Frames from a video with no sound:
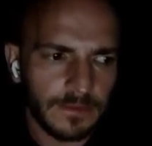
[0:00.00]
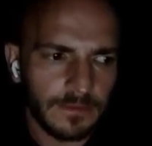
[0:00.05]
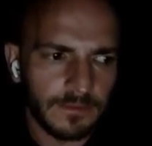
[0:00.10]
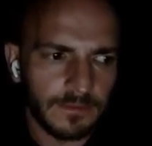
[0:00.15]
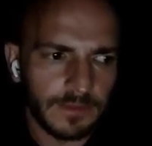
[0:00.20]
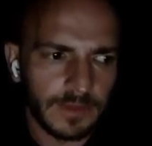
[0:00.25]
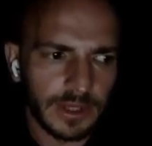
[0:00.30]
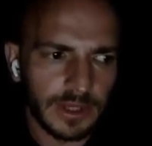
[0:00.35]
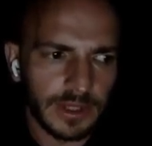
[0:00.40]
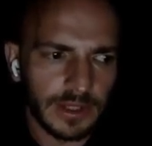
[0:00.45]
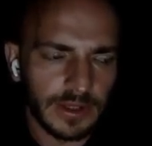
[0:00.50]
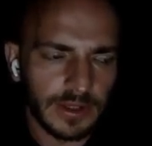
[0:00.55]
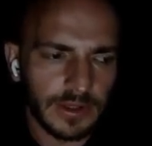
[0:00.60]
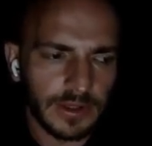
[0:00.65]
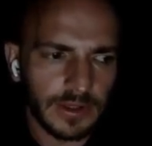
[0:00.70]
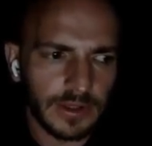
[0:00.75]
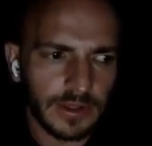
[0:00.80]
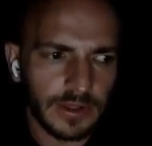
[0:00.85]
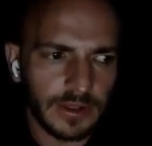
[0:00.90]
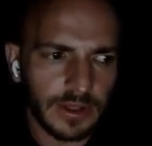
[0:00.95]
but
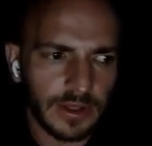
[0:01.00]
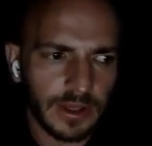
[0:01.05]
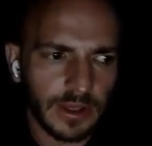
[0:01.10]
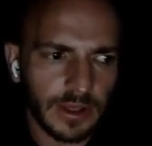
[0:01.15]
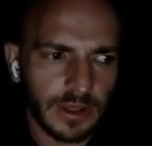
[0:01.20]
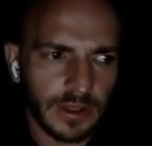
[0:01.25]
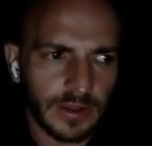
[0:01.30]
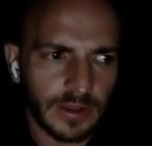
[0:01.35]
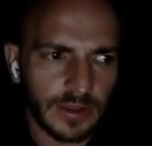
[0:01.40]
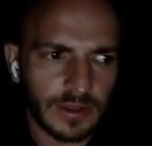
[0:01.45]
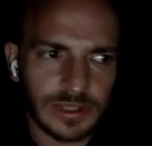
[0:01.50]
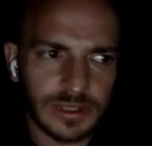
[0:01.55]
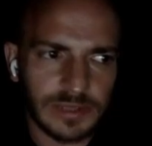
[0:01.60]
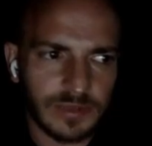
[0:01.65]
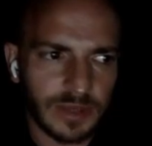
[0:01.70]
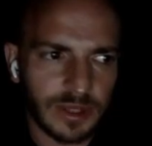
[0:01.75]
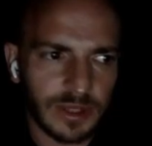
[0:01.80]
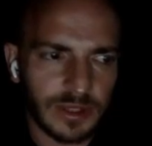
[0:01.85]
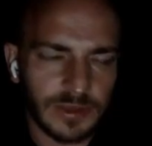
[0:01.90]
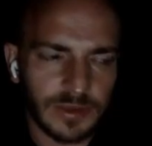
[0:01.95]
this is
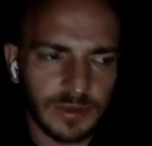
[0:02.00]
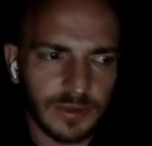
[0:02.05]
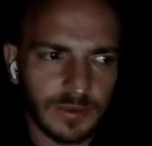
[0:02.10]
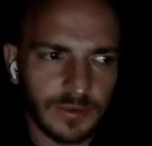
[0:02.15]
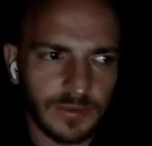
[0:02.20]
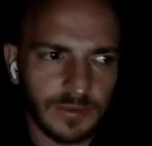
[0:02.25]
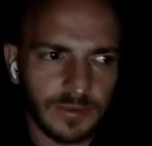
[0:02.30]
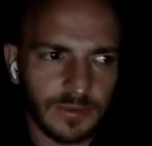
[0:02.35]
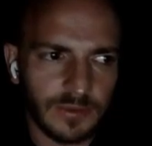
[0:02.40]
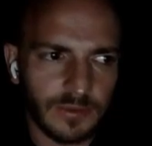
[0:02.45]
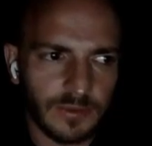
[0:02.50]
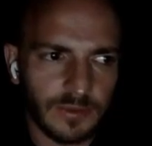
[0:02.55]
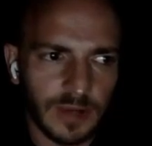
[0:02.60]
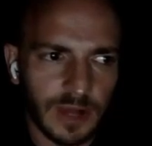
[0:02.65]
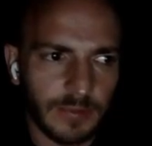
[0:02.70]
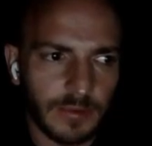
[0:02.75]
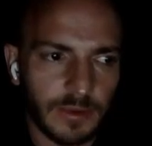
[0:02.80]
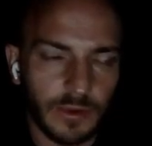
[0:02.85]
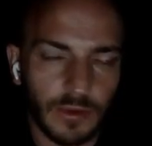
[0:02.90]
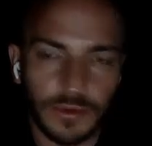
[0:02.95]
what
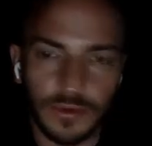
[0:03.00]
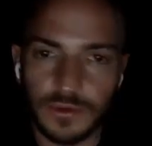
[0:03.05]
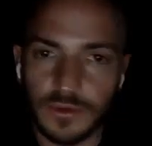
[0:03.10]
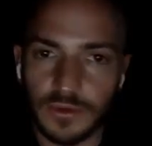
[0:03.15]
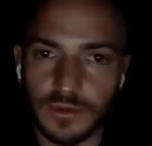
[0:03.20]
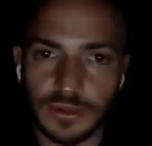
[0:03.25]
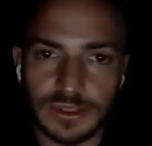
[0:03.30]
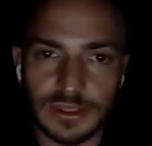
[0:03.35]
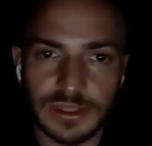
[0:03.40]
I'm going through.